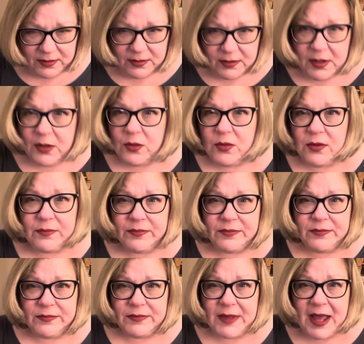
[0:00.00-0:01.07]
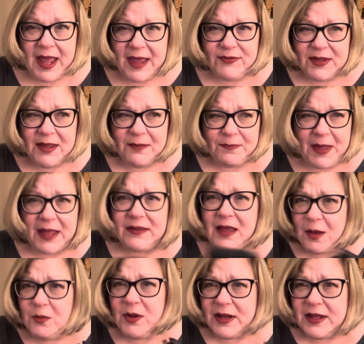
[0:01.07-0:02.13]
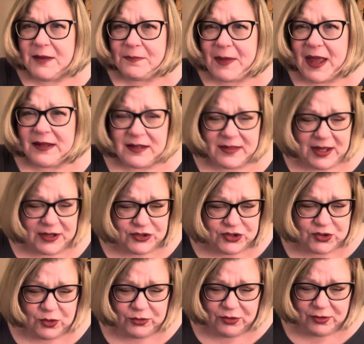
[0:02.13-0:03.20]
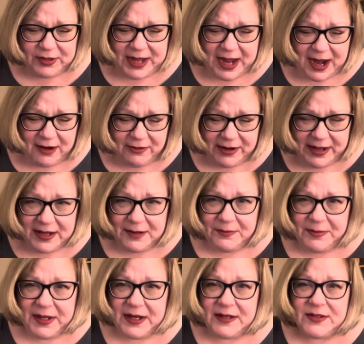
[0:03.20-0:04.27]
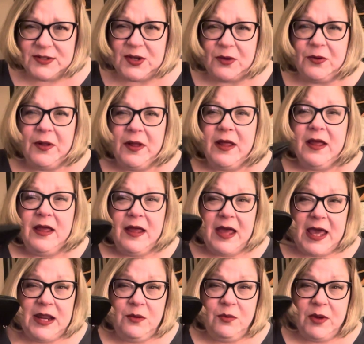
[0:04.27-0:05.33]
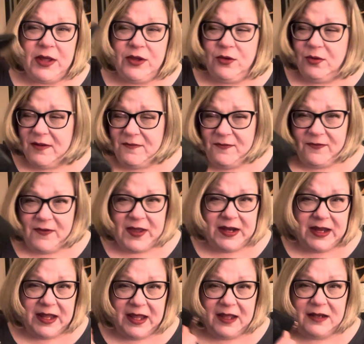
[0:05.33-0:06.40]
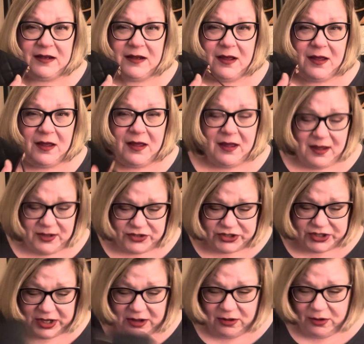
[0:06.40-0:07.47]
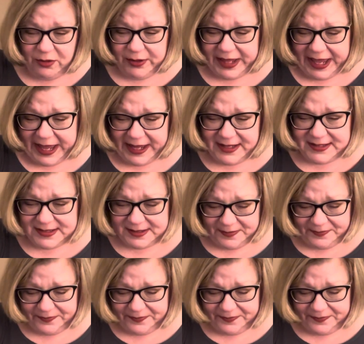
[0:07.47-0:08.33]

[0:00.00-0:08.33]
oh, I have to get back to, I'm going to get back to that shoulder carry in a minute. So anyway, you can fit in a Chanel O case,